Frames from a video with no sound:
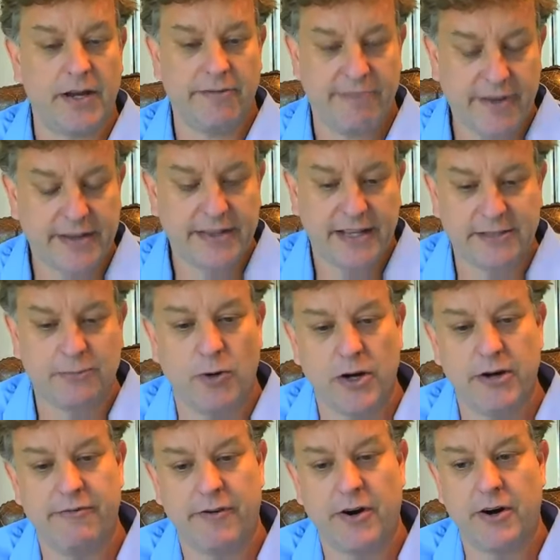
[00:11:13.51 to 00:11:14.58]
And in fact, that's
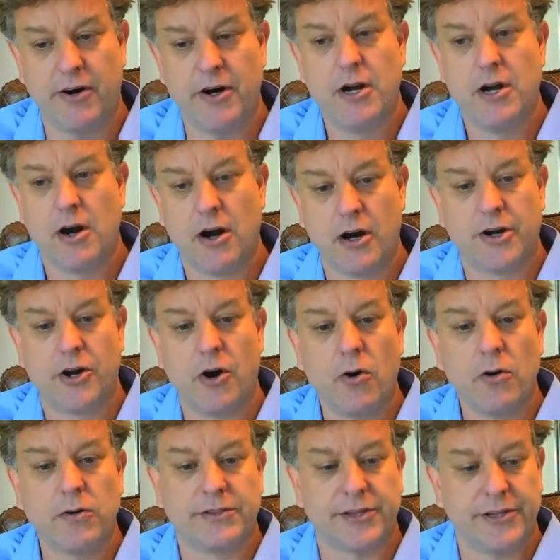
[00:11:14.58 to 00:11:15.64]
one of our
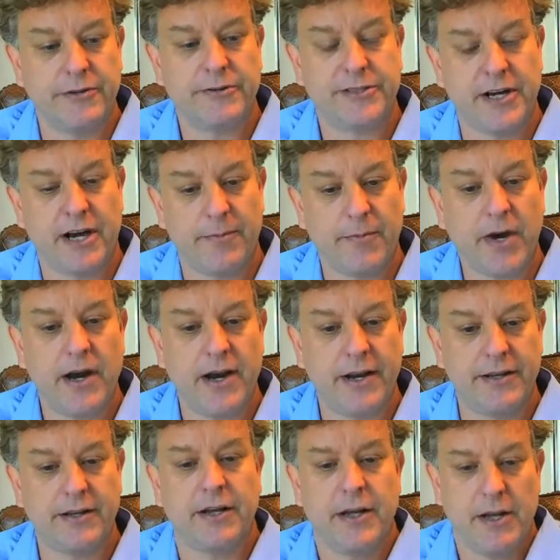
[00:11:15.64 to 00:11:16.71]
goals at UCI
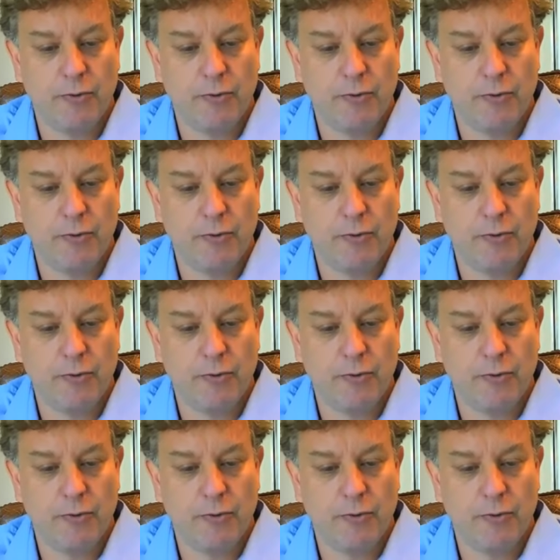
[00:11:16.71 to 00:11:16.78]
Mind